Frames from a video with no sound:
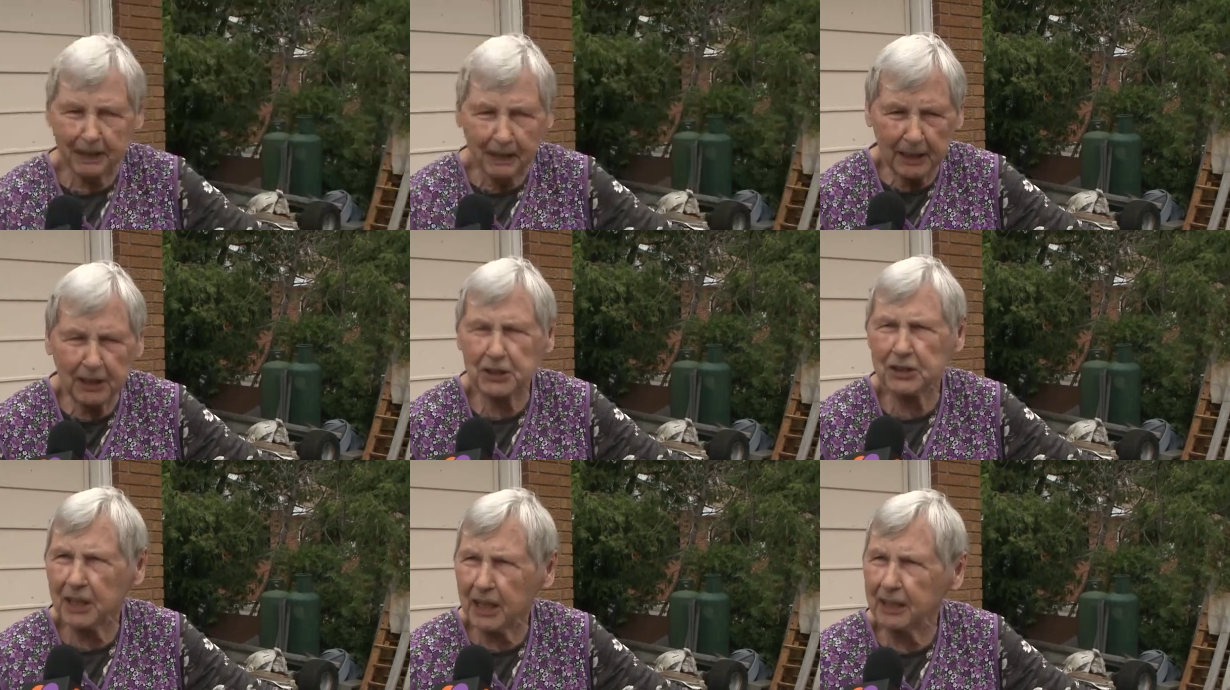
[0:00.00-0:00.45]

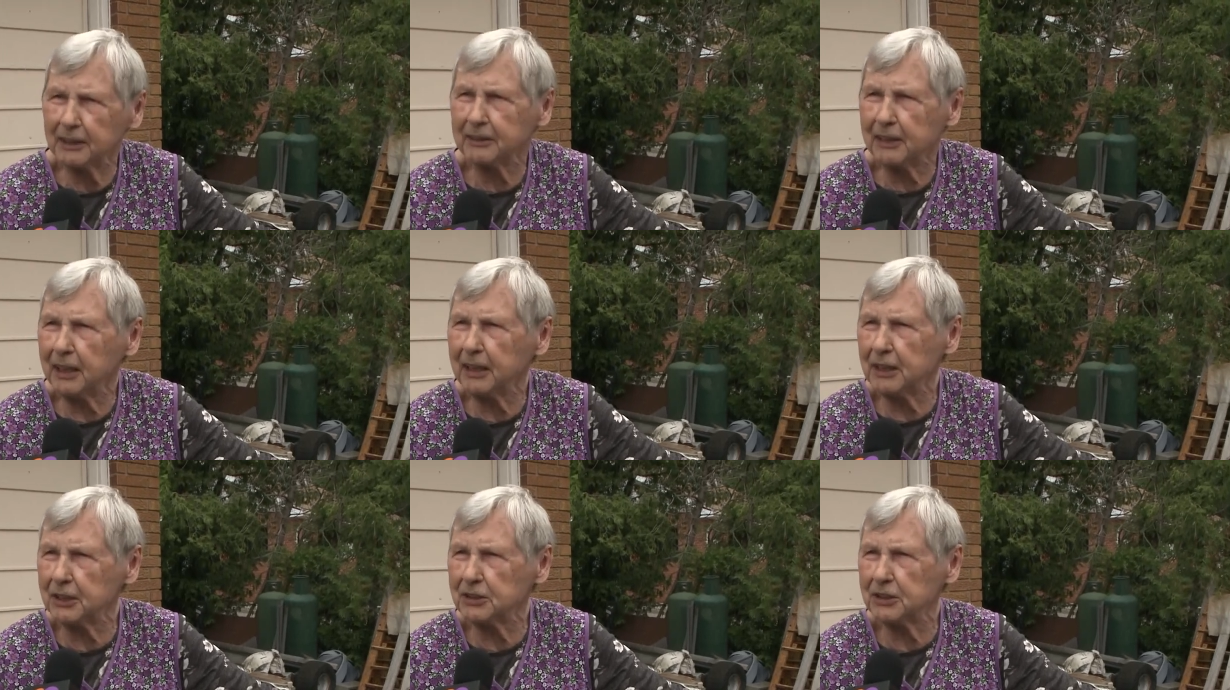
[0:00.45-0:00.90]
Three shot,
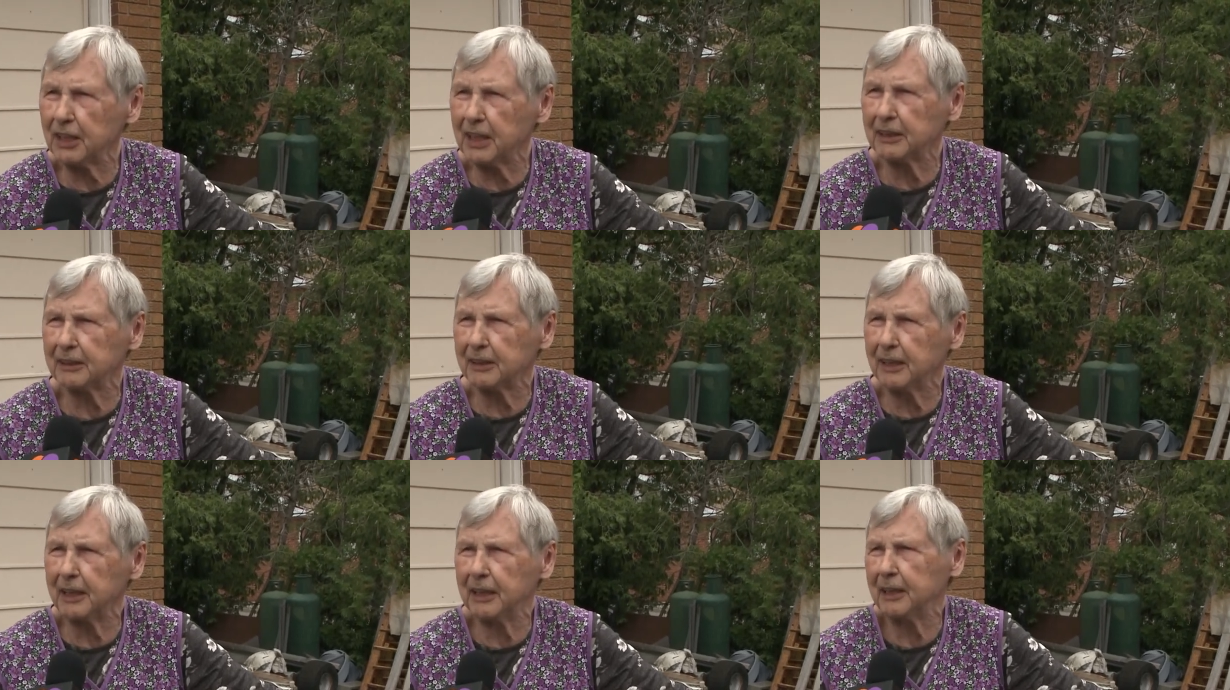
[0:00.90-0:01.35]
three
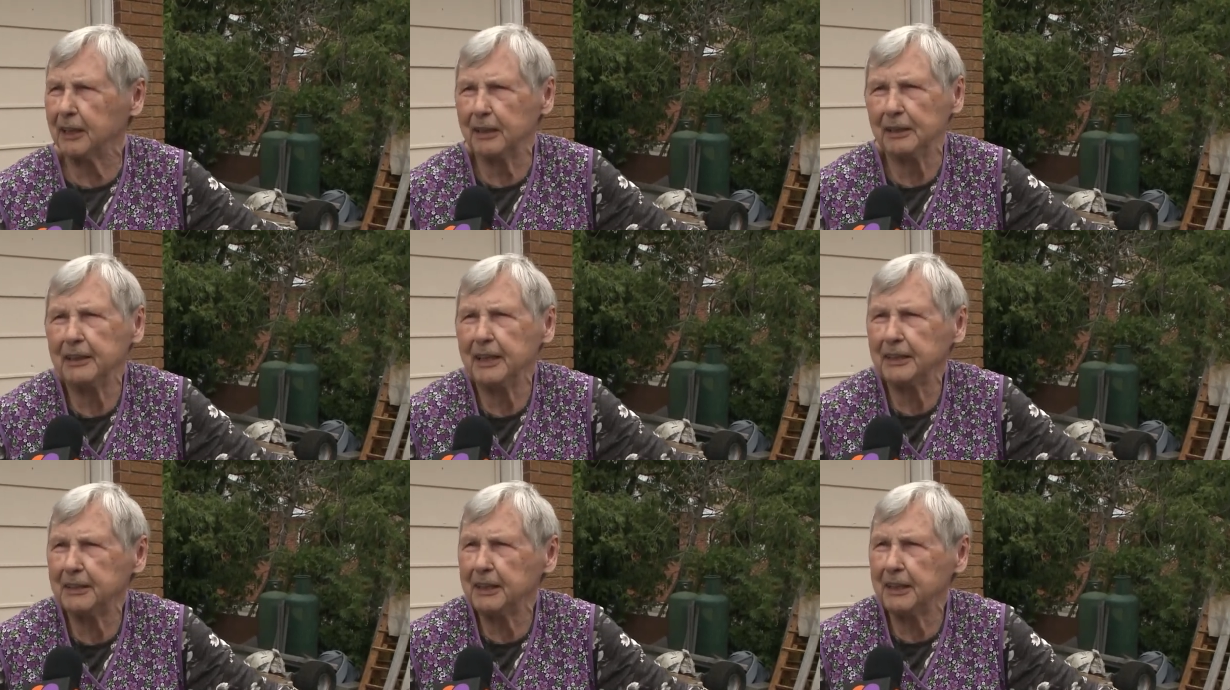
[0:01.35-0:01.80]
shot I hear,
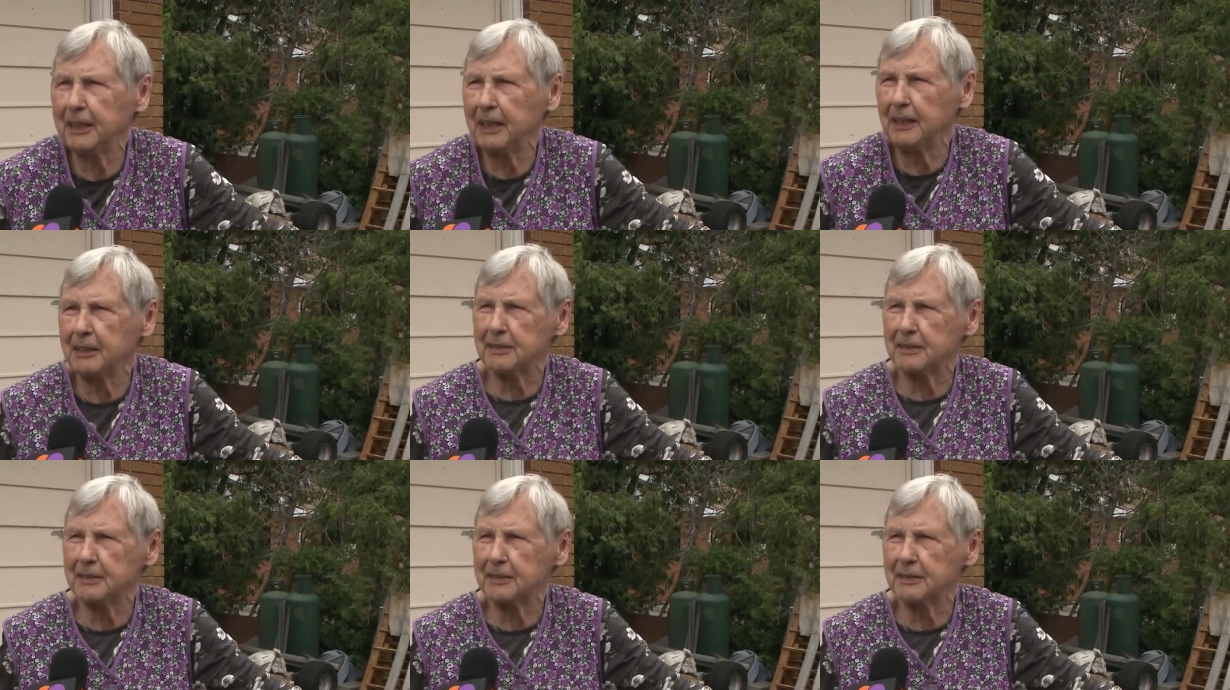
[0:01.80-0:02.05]
not the